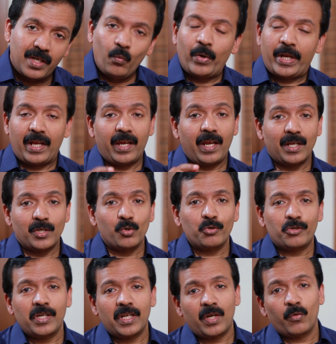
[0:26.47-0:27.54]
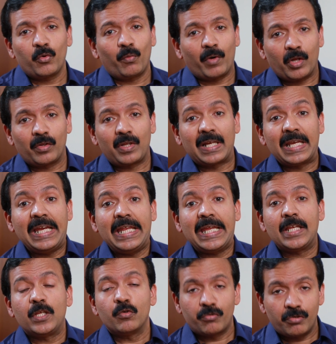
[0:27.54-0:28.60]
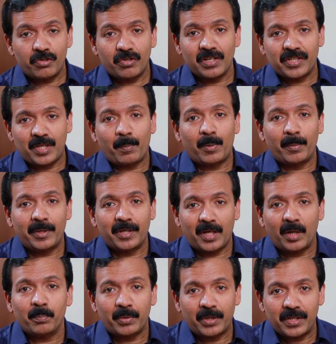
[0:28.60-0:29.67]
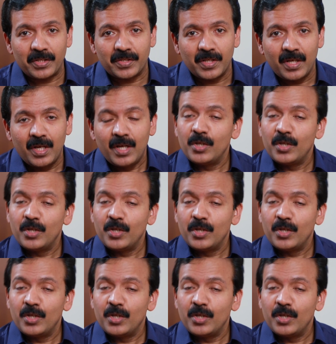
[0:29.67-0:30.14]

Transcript: when I associated with one of the leading nutritional supplement companies.